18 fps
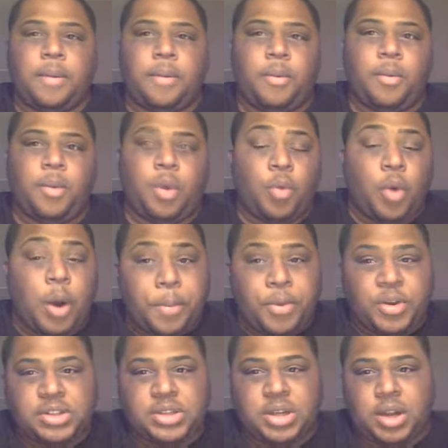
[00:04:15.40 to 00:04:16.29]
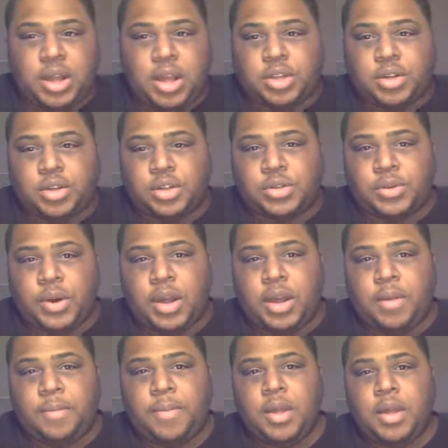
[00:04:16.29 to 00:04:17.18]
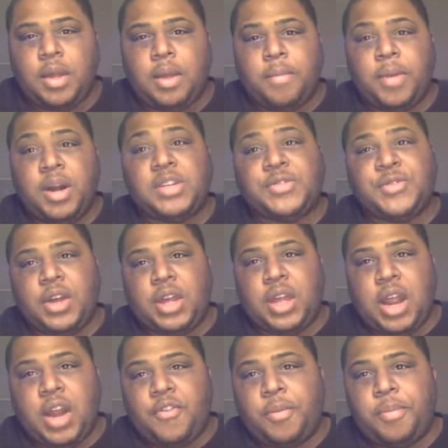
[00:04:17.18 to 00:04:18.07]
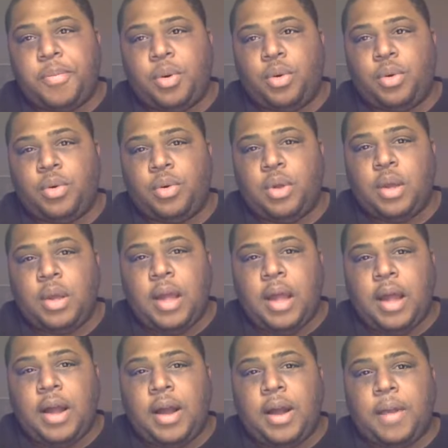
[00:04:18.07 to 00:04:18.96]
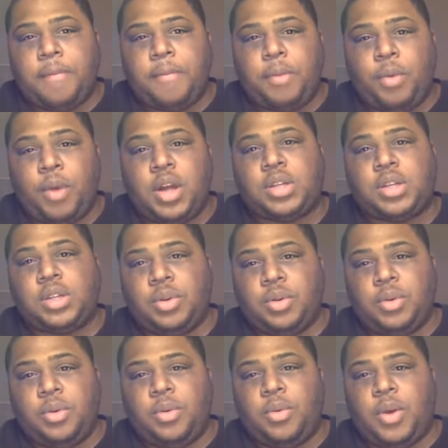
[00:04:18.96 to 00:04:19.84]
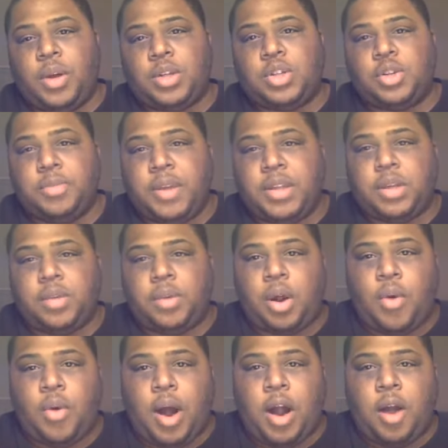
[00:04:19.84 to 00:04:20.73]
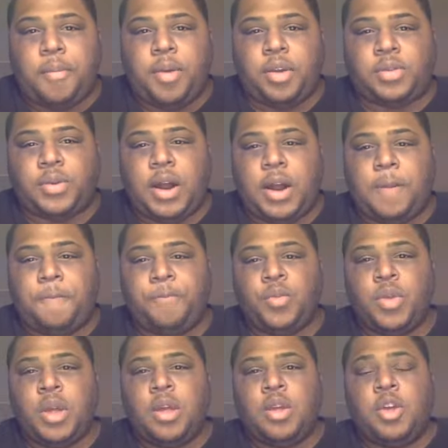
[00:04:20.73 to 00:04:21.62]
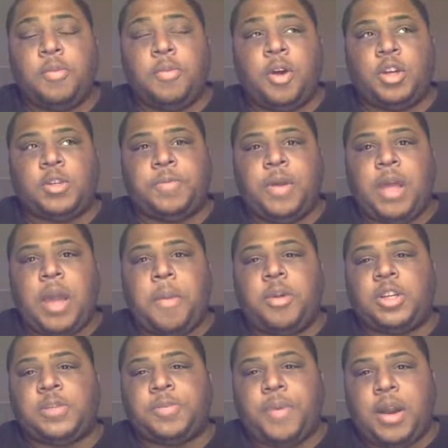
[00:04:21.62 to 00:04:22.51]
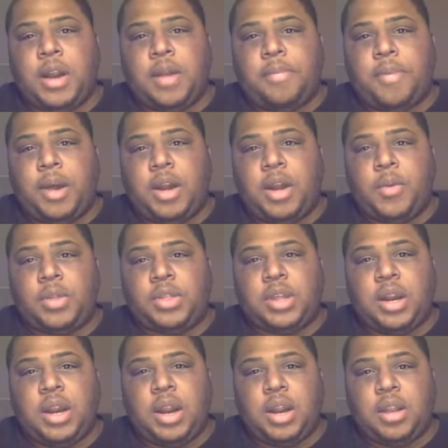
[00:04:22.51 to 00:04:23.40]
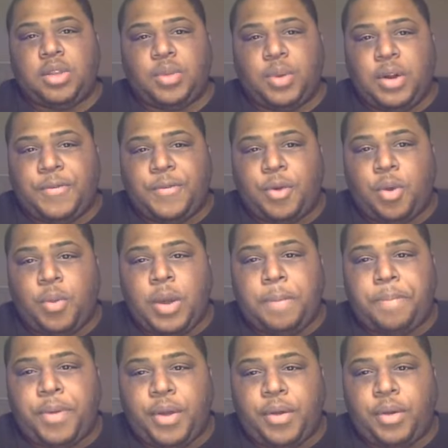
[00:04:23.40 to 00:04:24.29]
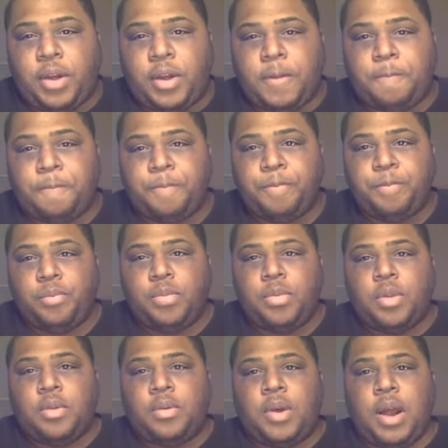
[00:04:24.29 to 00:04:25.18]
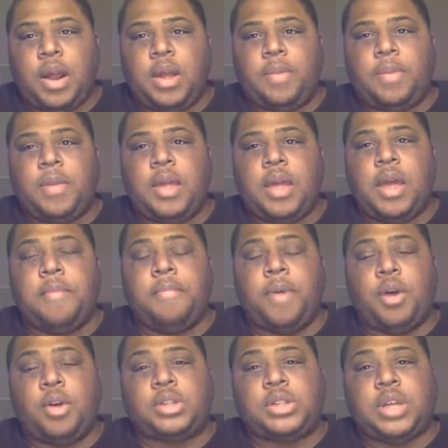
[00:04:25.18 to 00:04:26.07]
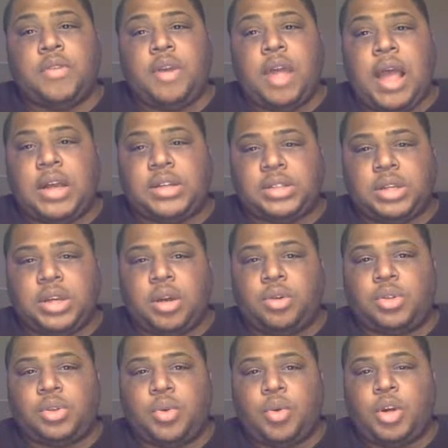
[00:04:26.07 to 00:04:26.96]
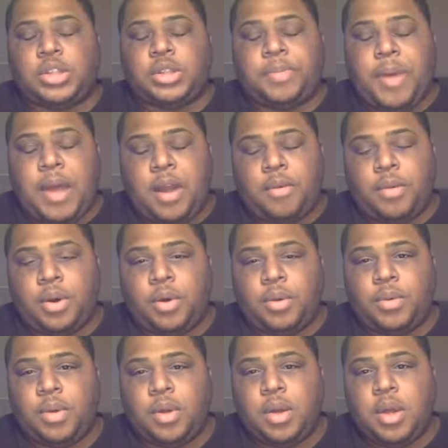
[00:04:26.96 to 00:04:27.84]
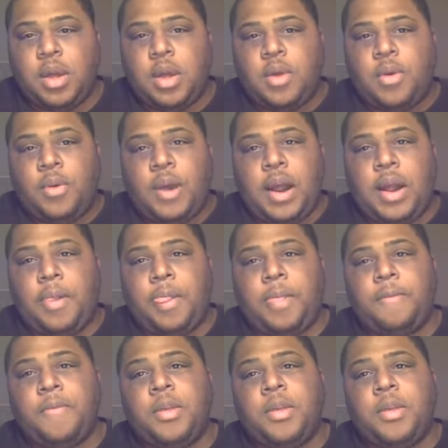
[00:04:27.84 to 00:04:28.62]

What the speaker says: with a 1% interest rate, but it's forgivable once you meet the requirements, right? You must be able to spend the money within the 24-week period, right? And most of it has to go towards the payroll, right?